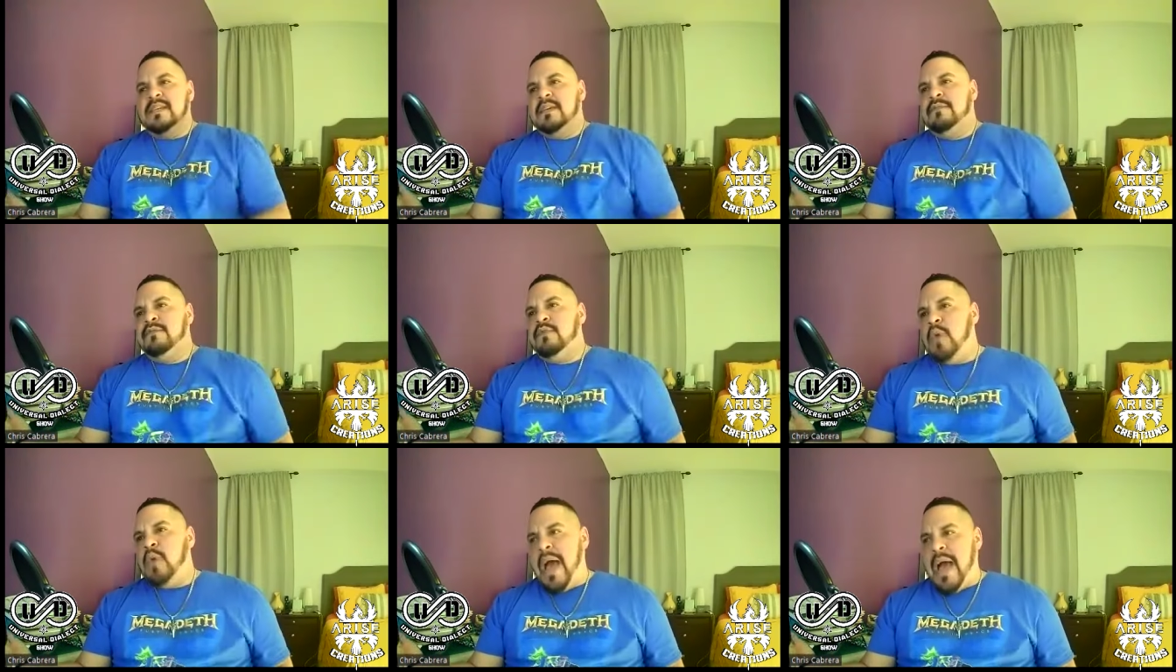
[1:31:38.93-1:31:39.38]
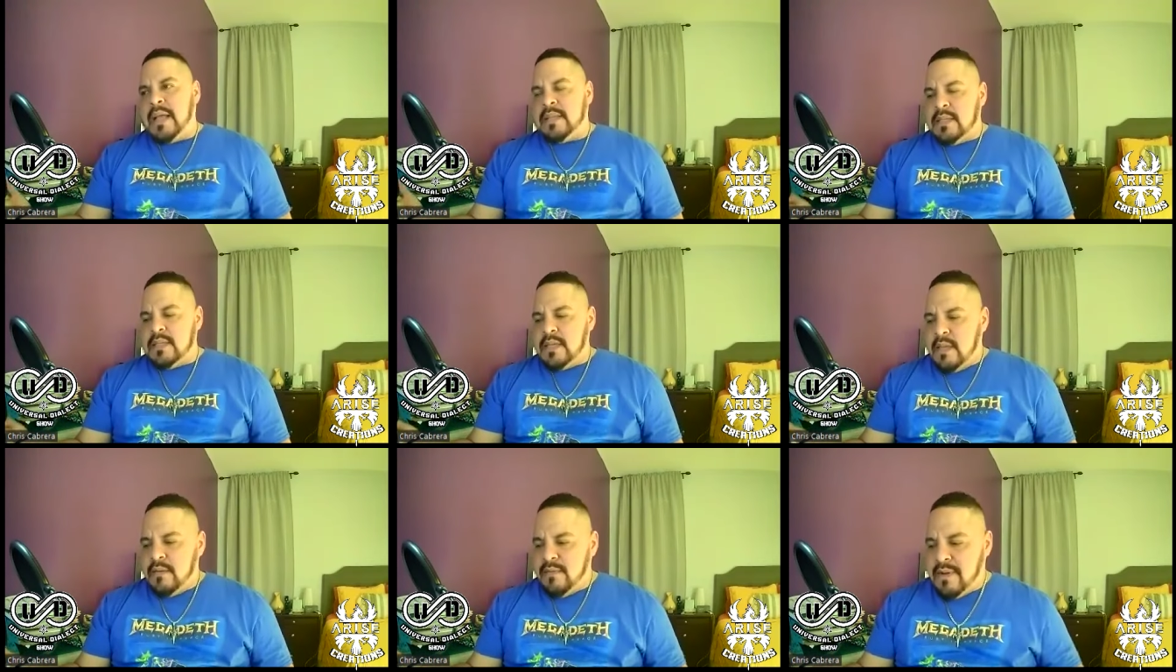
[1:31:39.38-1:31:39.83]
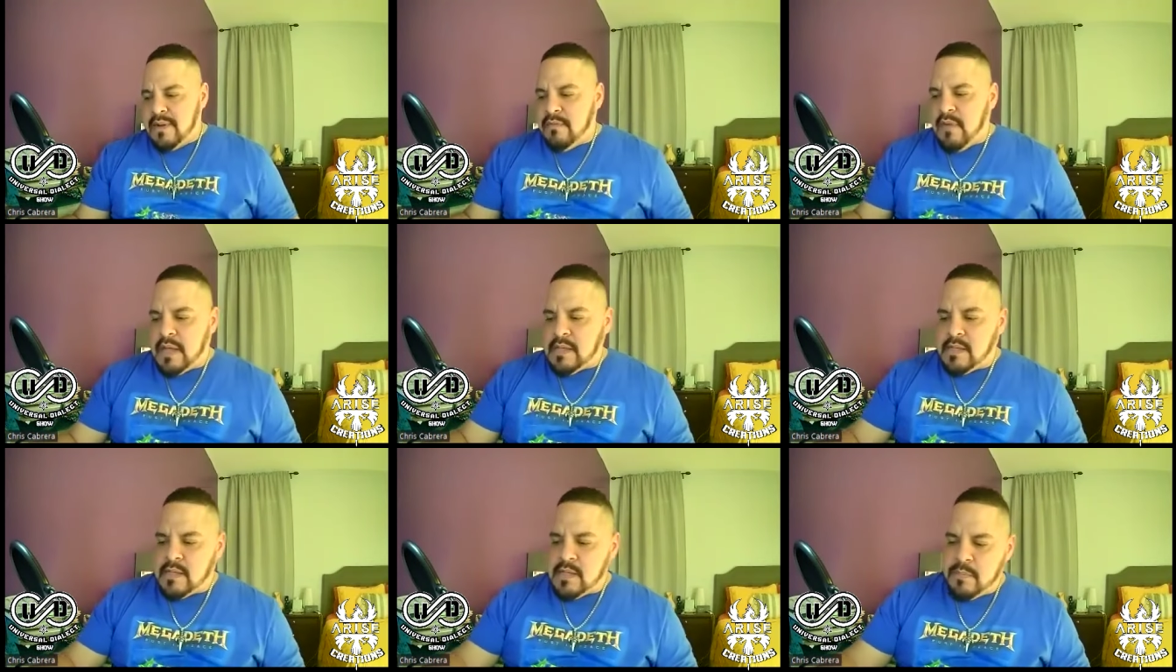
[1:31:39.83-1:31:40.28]
if you had to give
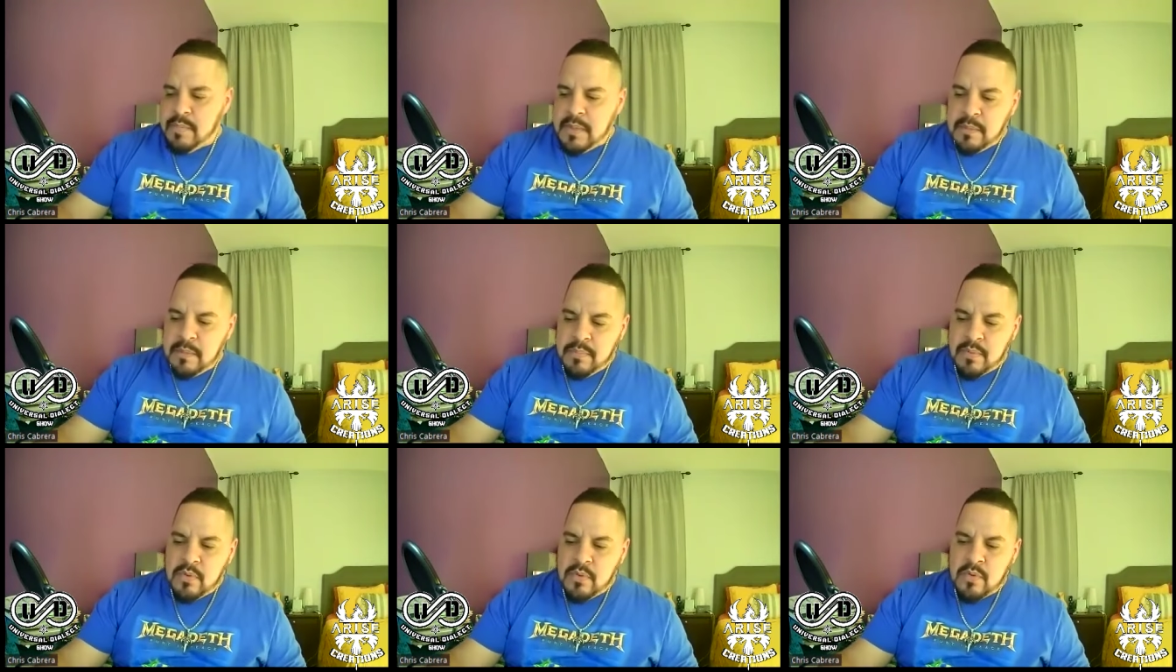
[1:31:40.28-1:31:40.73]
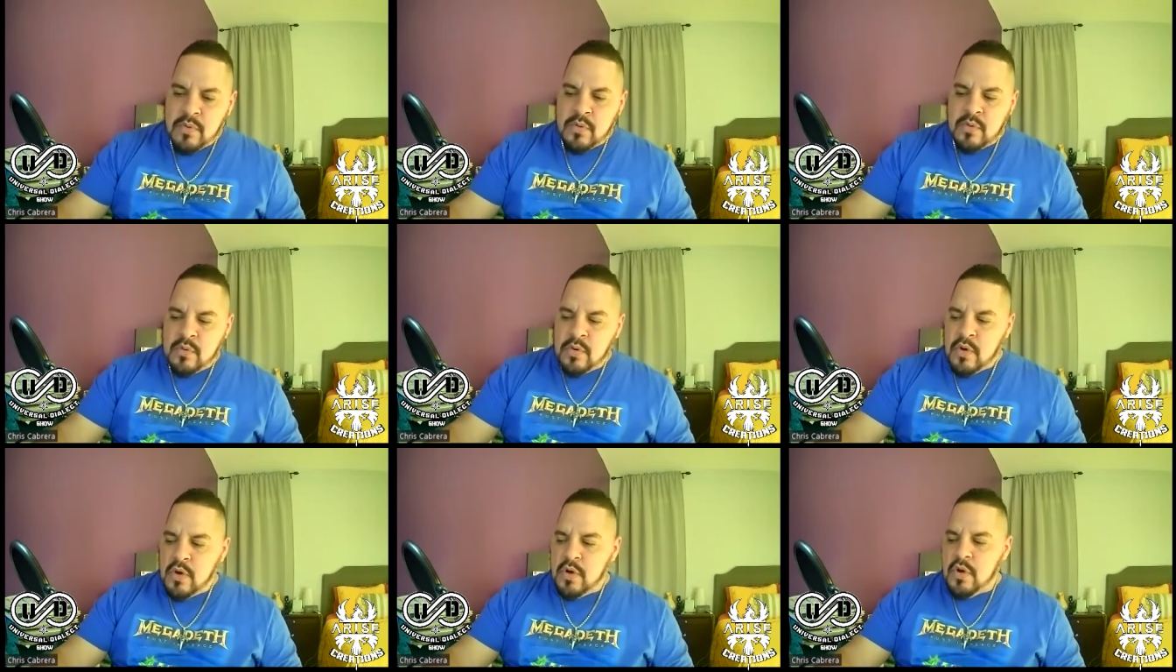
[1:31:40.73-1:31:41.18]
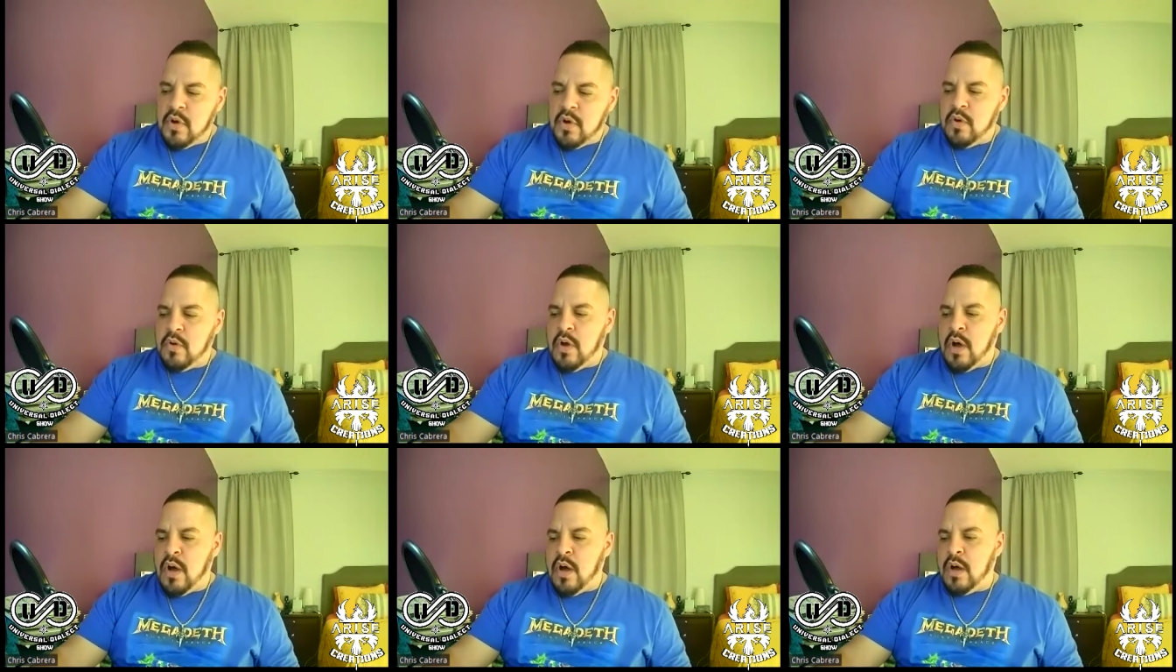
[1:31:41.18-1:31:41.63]
advice to people,
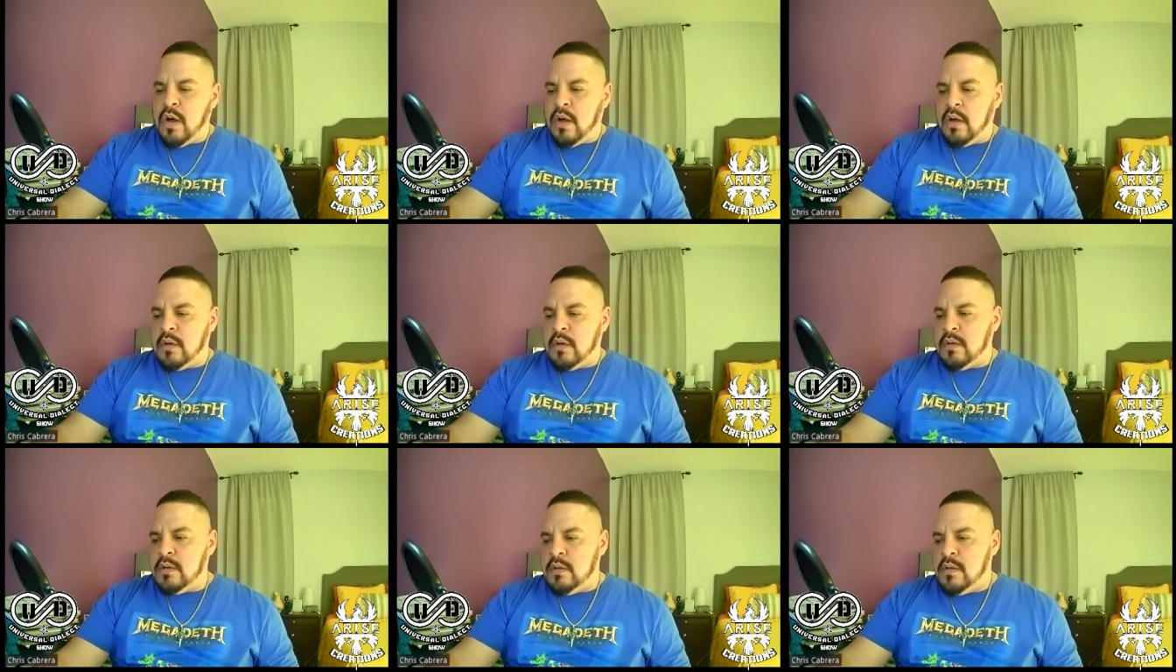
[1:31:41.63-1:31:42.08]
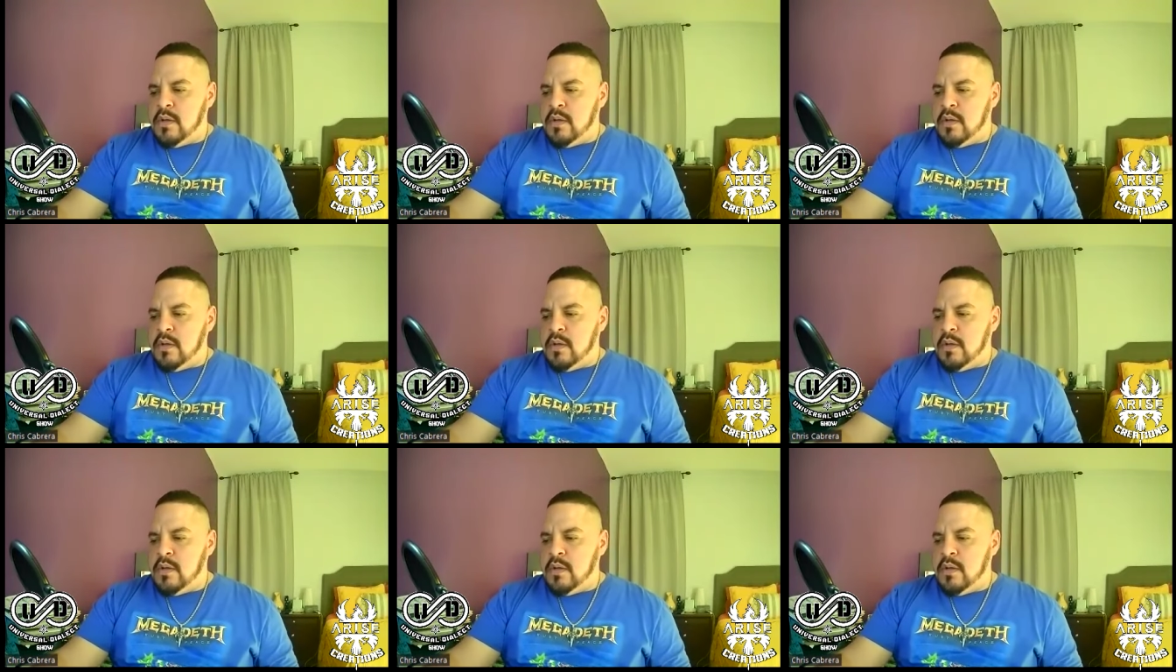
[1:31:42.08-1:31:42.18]
uh,